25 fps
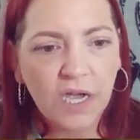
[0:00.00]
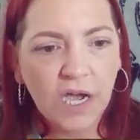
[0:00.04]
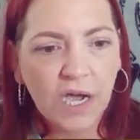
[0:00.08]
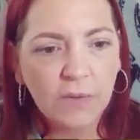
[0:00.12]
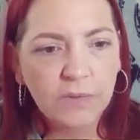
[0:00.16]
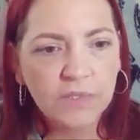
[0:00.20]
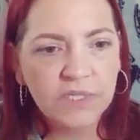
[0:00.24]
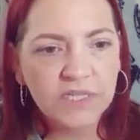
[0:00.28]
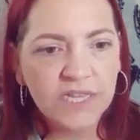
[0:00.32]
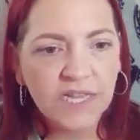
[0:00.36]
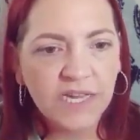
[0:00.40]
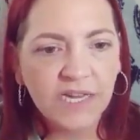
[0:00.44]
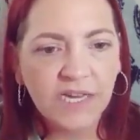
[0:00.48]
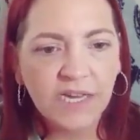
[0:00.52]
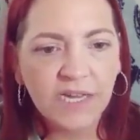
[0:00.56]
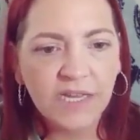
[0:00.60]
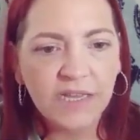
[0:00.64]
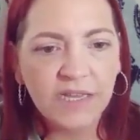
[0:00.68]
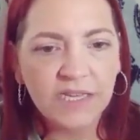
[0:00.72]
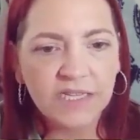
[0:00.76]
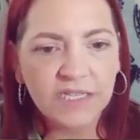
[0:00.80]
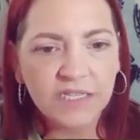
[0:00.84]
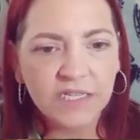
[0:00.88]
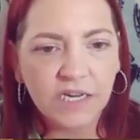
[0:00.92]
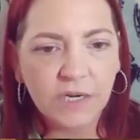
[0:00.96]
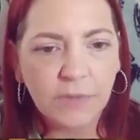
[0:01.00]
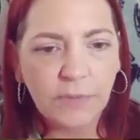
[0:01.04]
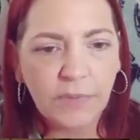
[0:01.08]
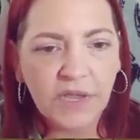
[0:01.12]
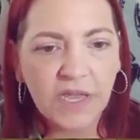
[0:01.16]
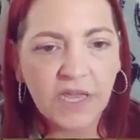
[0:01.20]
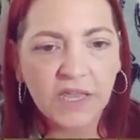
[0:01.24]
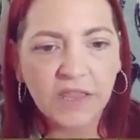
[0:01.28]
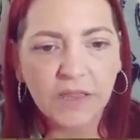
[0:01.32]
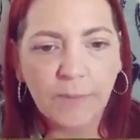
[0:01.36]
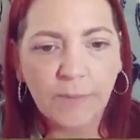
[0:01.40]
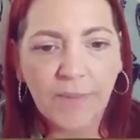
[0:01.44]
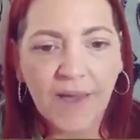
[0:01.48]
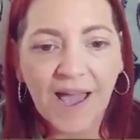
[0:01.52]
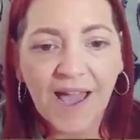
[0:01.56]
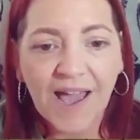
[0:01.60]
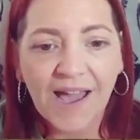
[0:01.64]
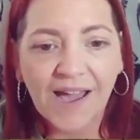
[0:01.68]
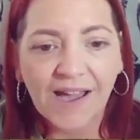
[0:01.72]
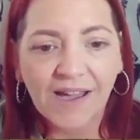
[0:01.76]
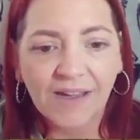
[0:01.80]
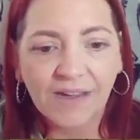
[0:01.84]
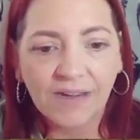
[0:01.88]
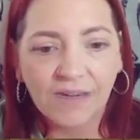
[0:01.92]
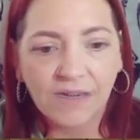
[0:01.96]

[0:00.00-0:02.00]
I was thinking this could be at the back.